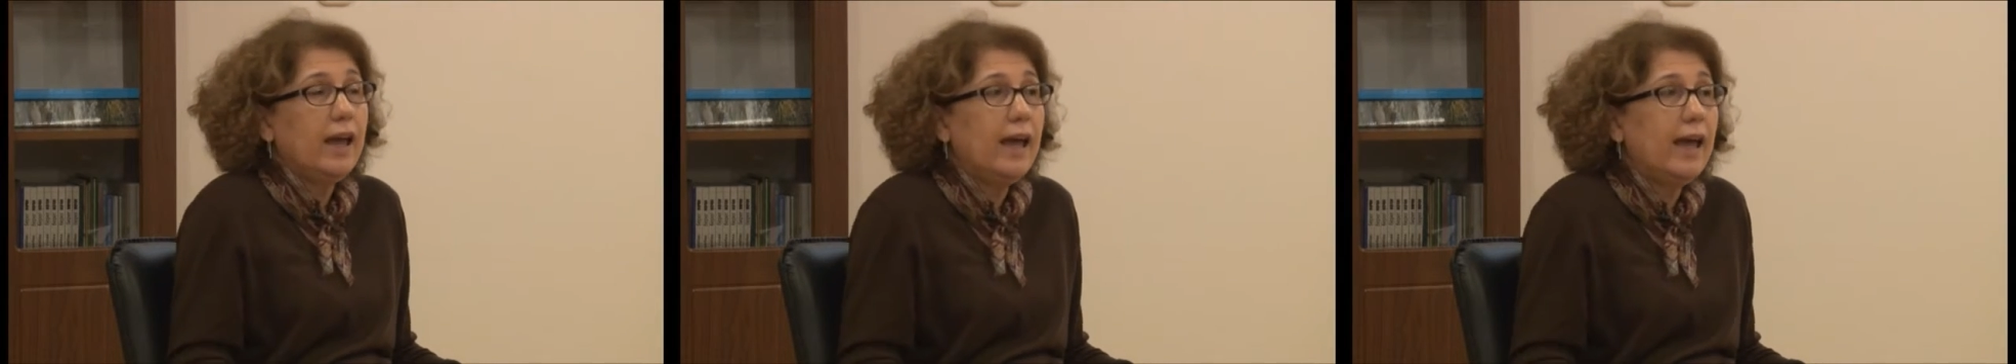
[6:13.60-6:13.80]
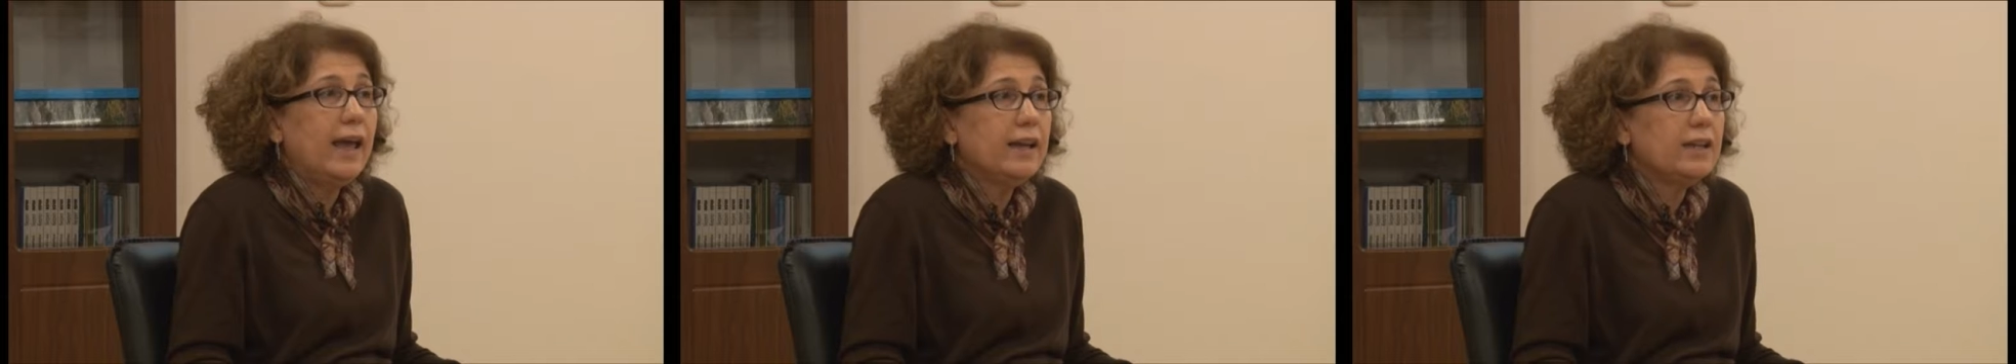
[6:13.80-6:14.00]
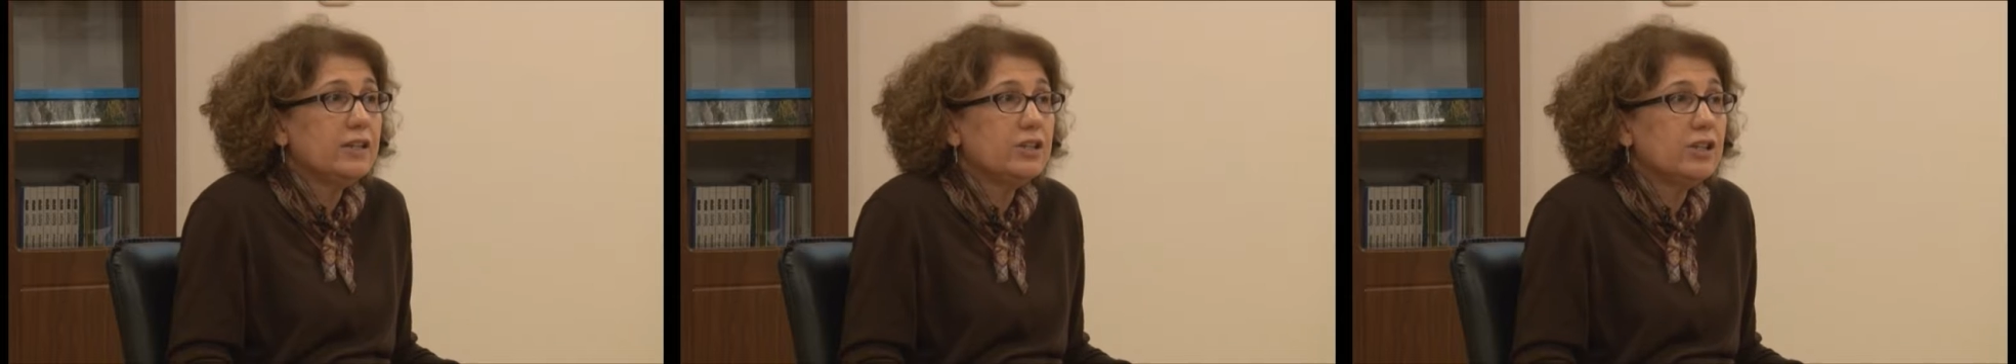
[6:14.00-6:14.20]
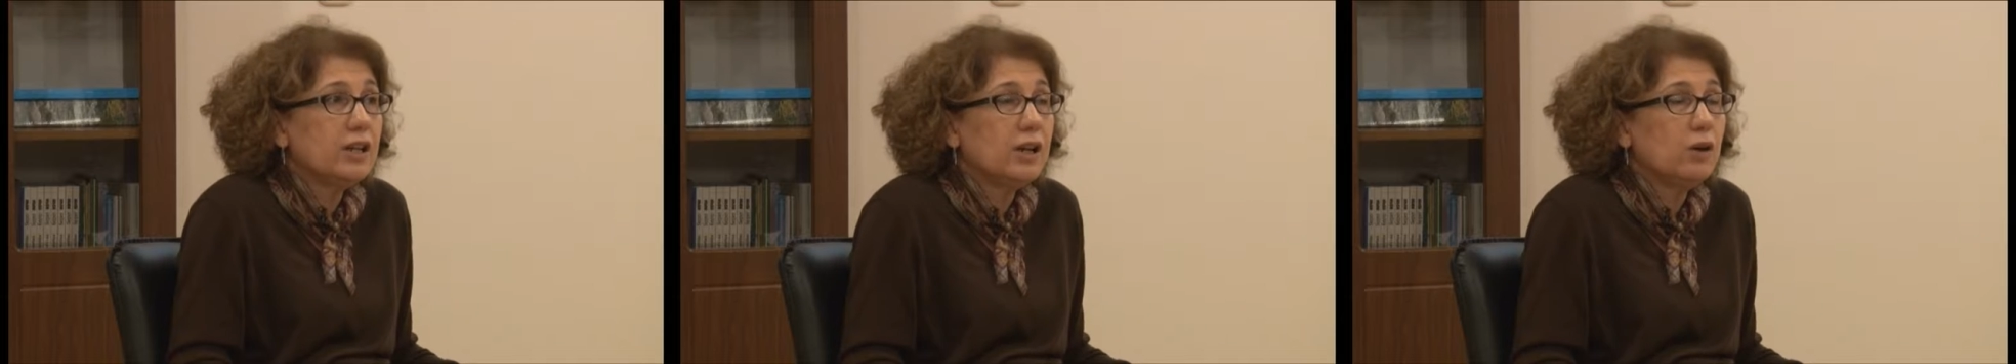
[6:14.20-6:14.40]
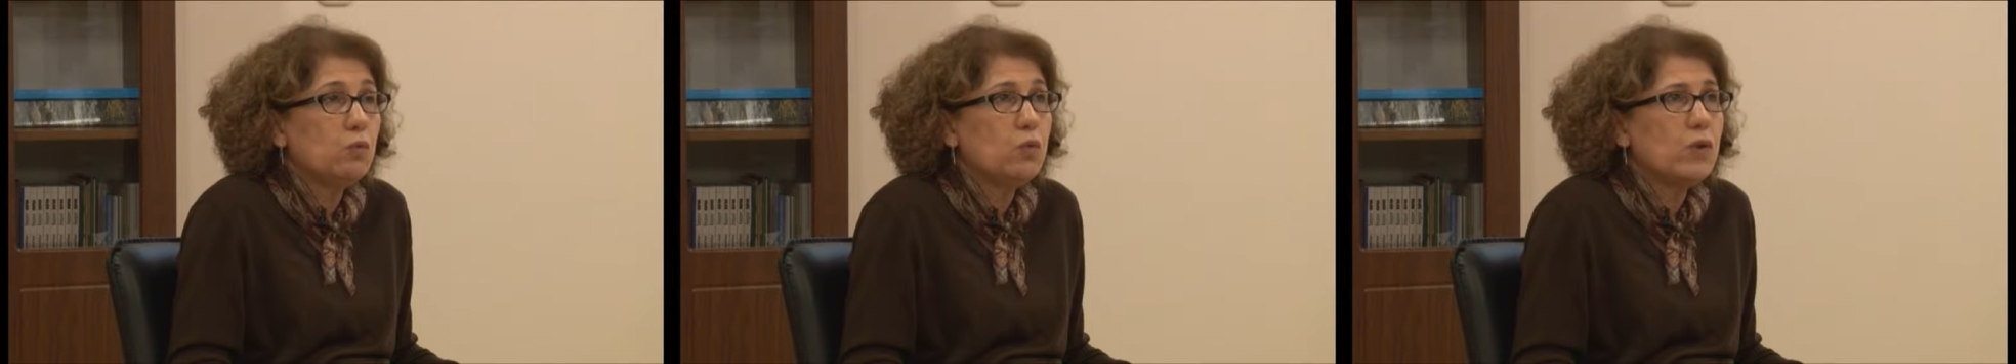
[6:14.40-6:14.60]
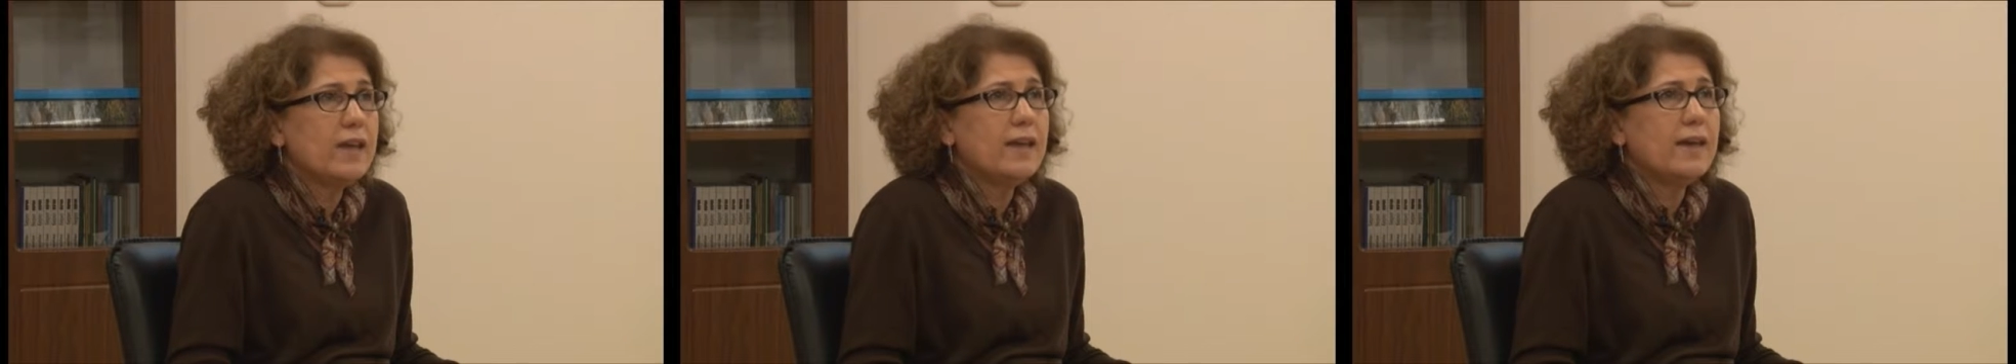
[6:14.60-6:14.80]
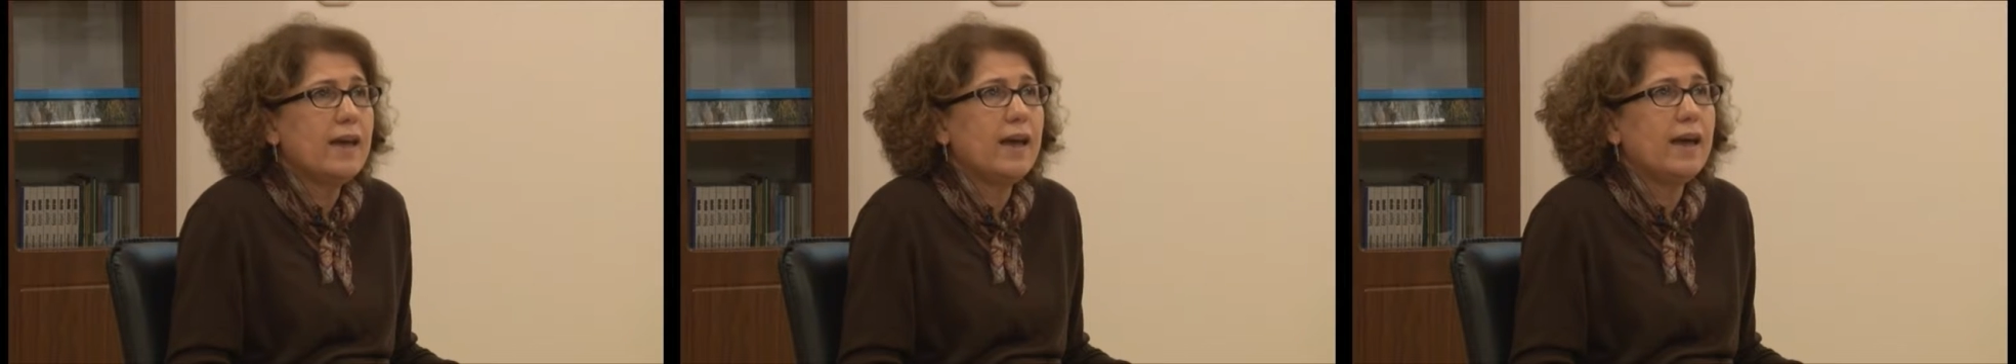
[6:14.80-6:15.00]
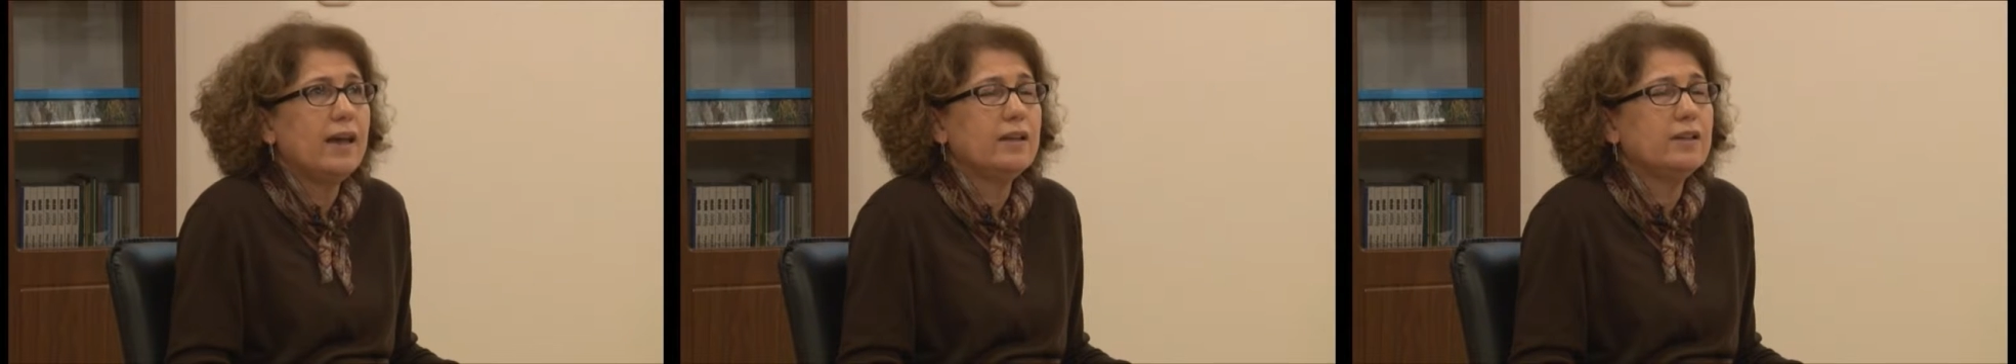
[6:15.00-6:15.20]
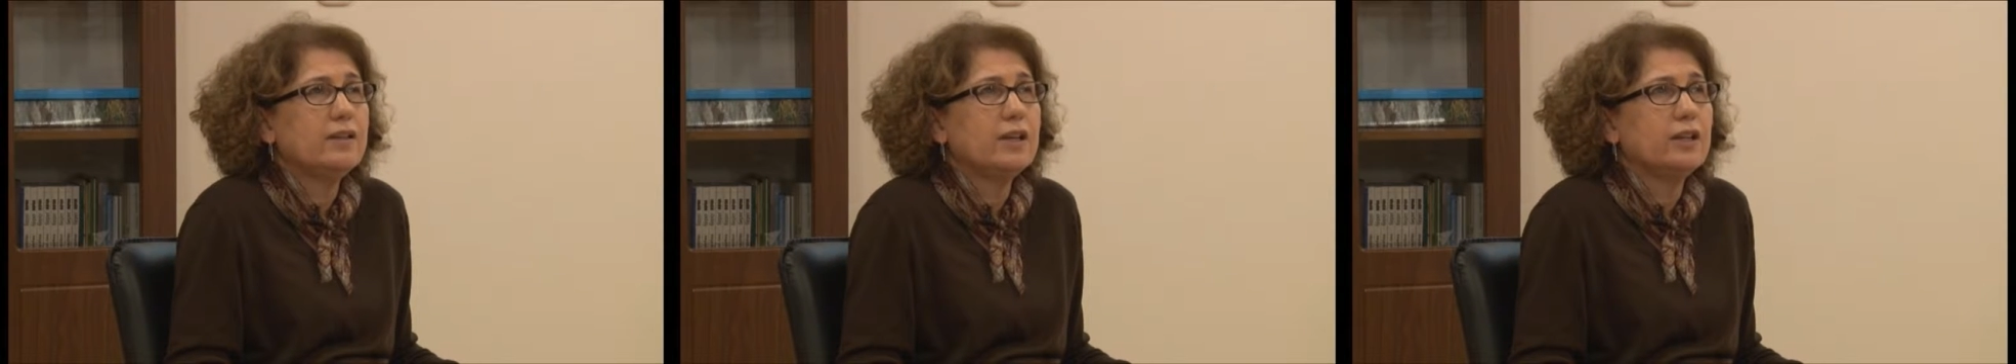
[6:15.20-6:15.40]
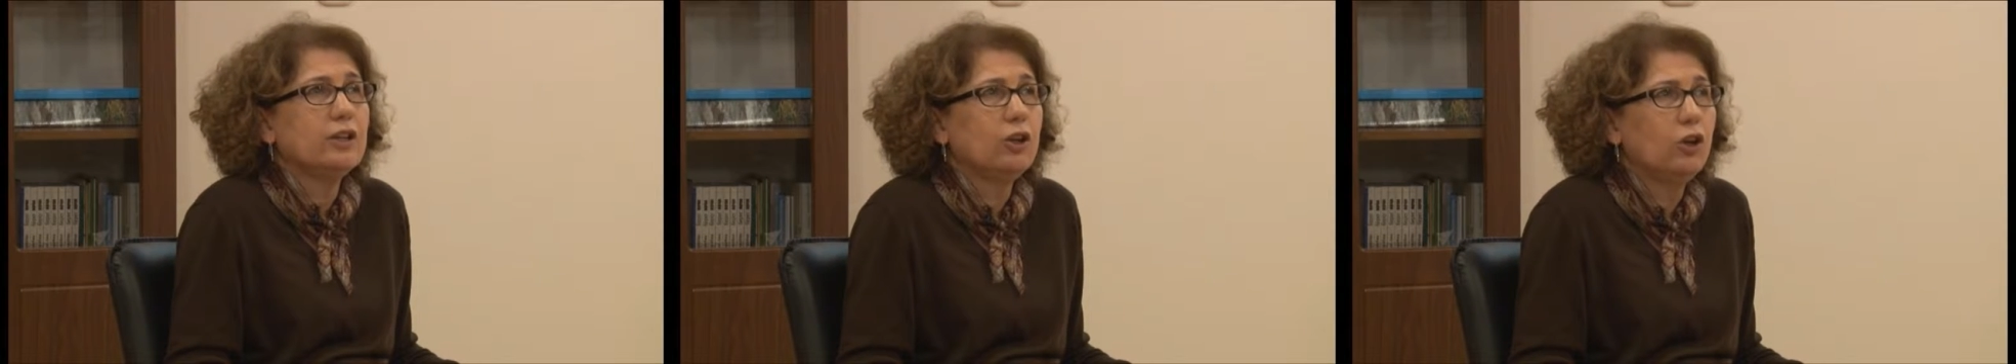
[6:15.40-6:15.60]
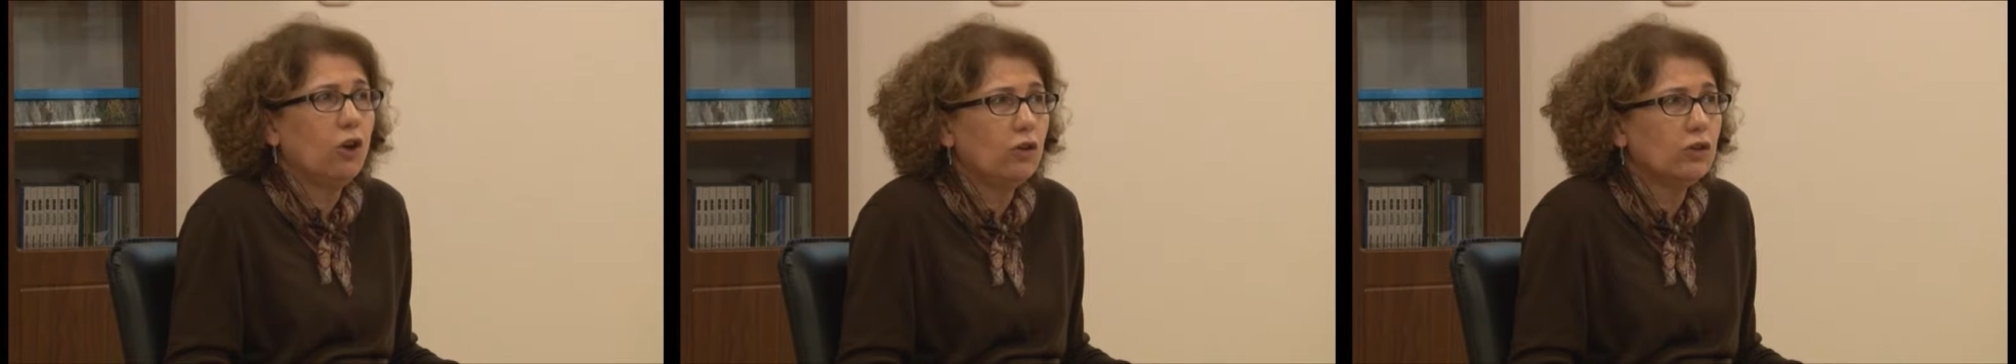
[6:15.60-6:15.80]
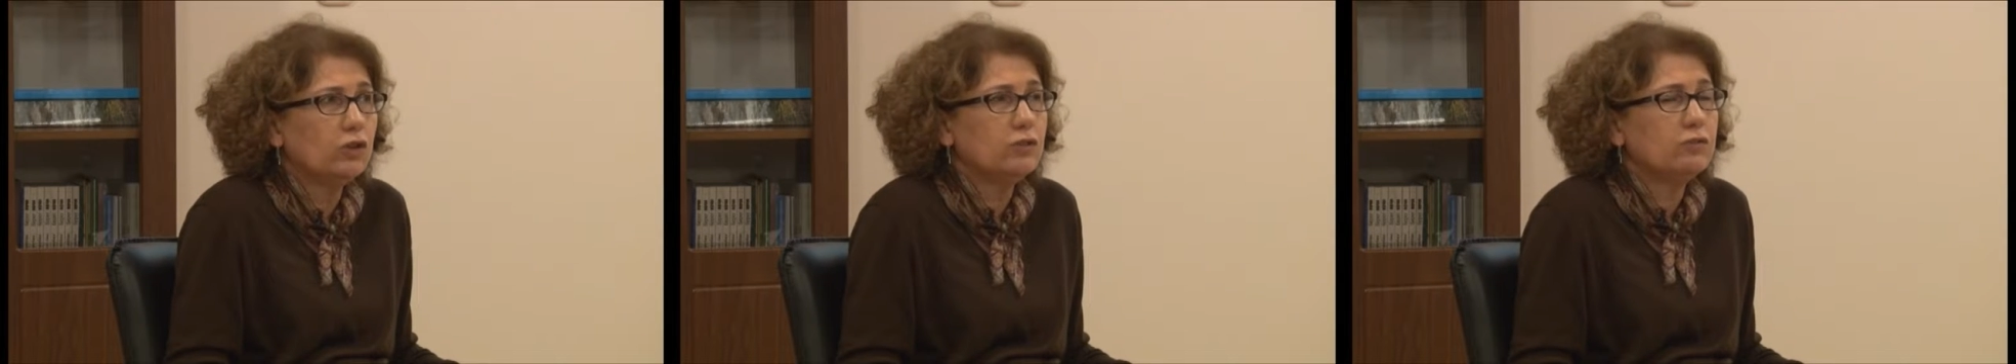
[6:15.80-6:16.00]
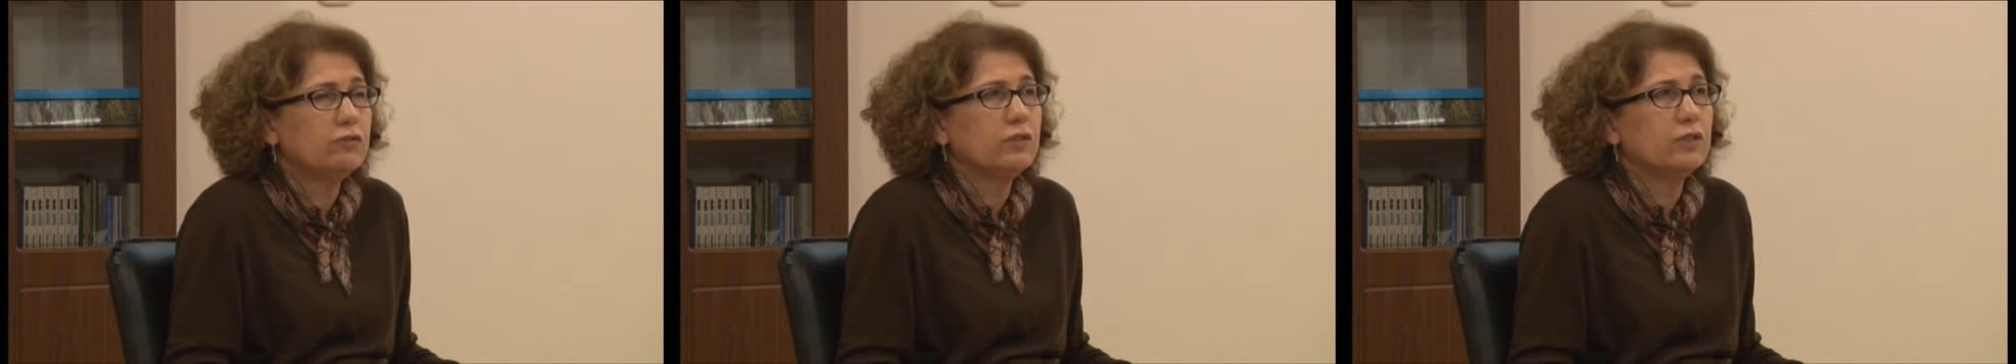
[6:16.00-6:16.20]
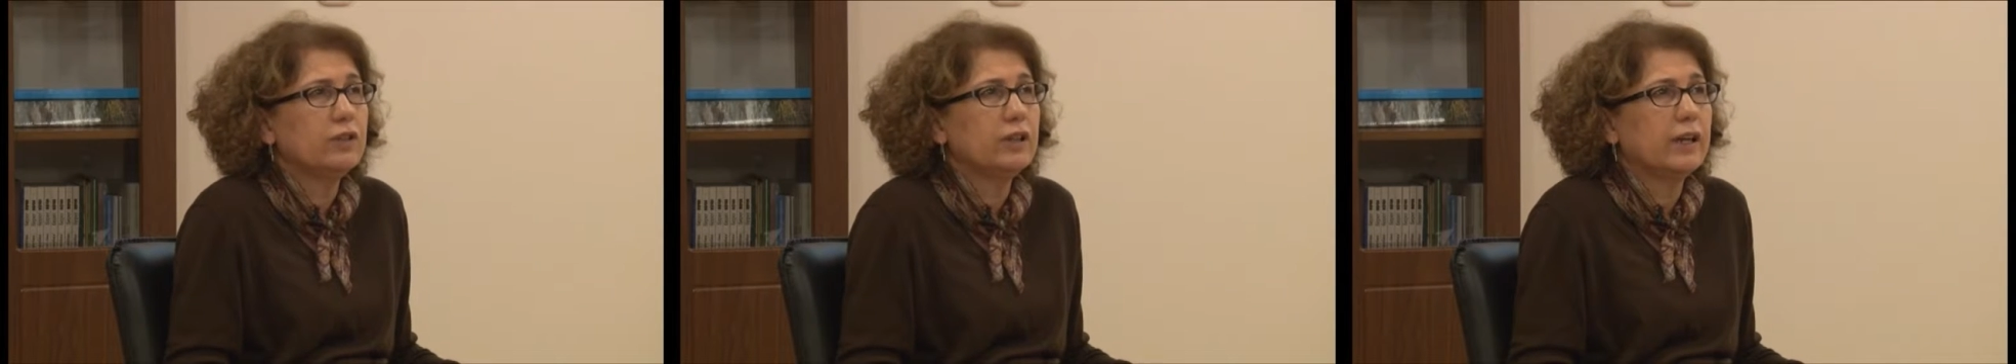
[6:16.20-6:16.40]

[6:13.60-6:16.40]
And we had a lot of,